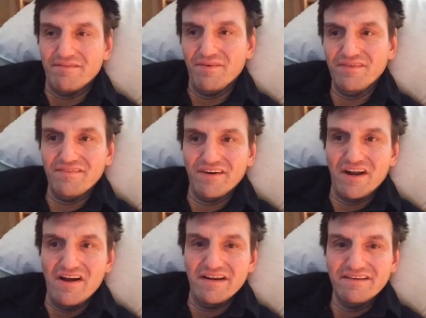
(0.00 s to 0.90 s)
Most of them are
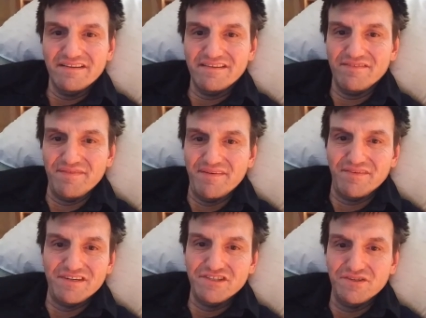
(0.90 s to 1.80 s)
gone, except for maybe
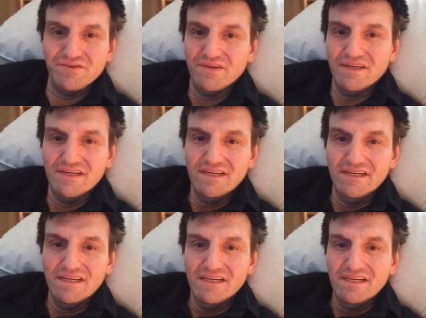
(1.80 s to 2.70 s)
one or two.
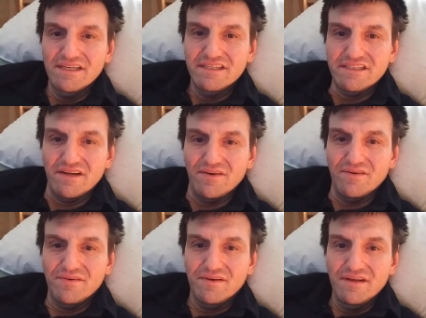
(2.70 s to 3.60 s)
So,
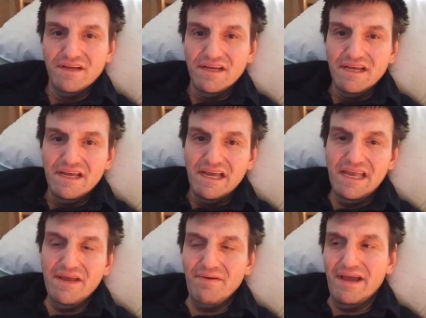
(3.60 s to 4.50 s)

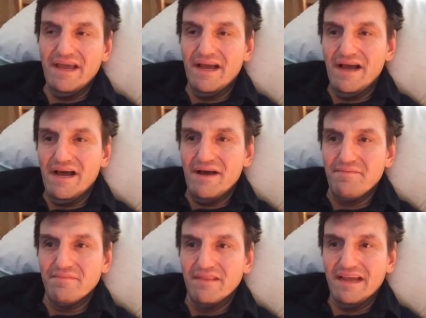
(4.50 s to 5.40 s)
anyway,
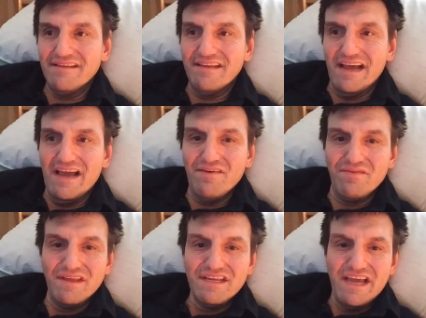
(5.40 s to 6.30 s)
um, like I say, I don't
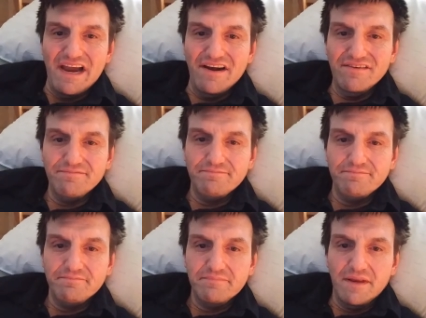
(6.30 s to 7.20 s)
really care.
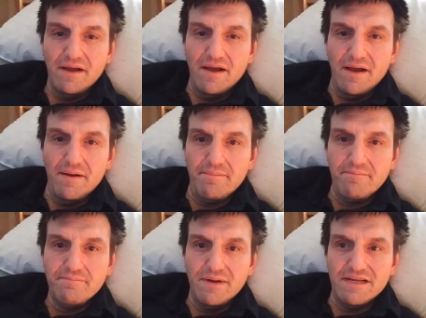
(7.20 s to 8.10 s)
Um,
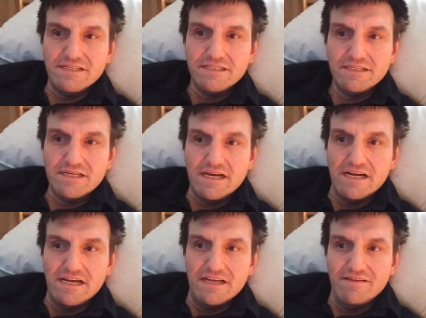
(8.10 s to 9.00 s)
but
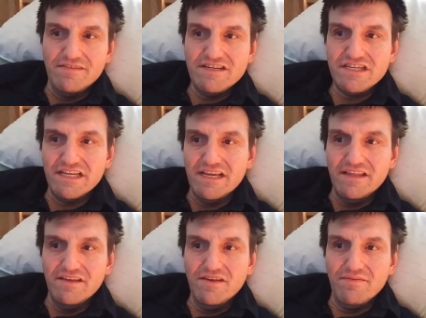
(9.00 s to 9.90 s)
uh, eventually,
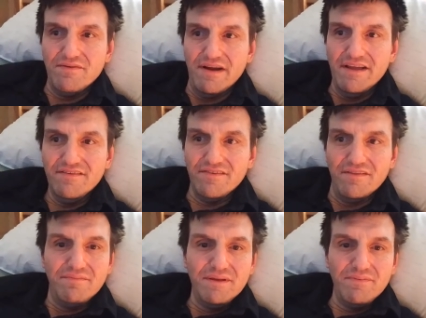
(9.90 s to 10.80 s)
the human race or
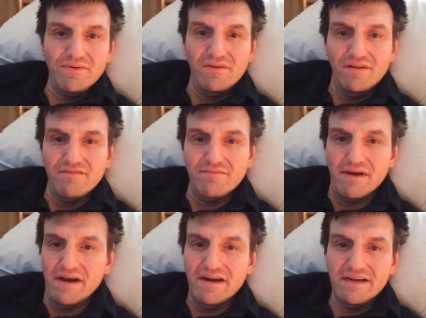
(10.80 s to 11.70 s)
the people of
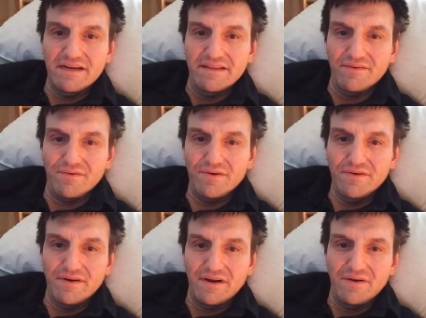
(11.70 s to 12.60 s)
America and the
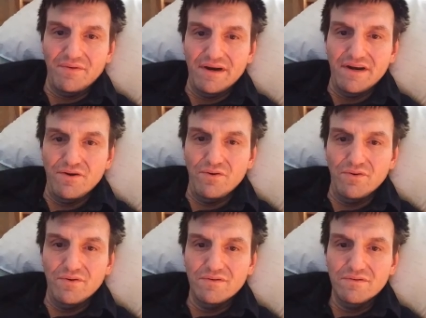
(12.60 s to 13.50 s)
world are going to want to
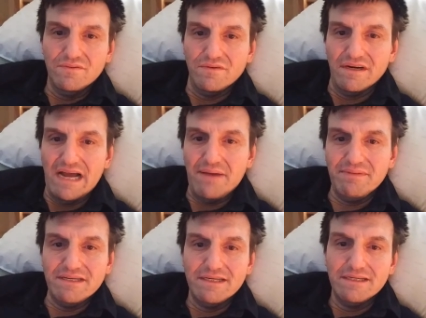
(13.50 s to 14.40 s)
know what
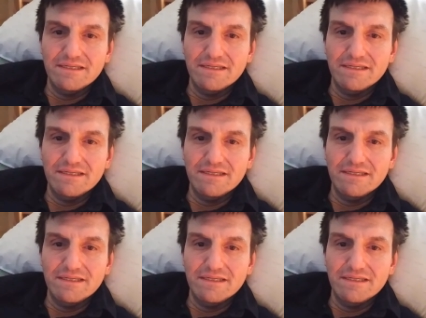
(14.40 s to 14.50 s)
happened.